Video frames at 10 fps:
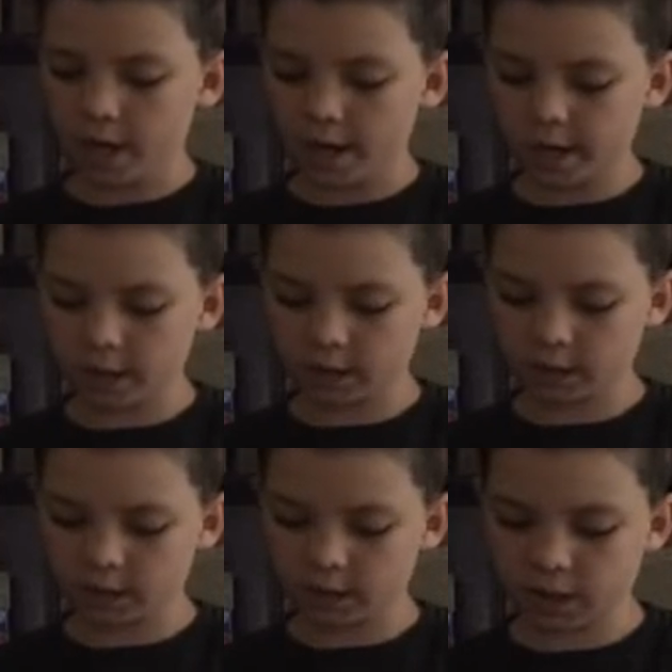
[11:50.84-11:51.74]

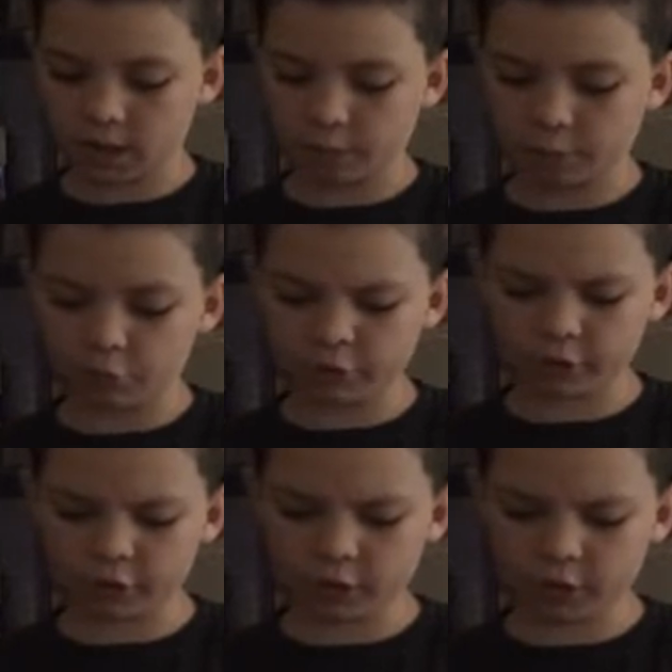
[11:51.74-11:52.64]
And I'm pretty
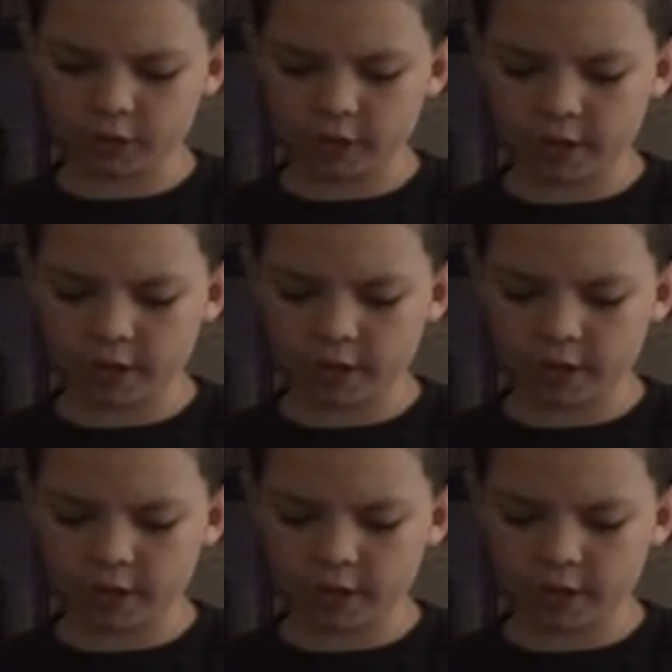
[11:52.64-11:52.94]
sure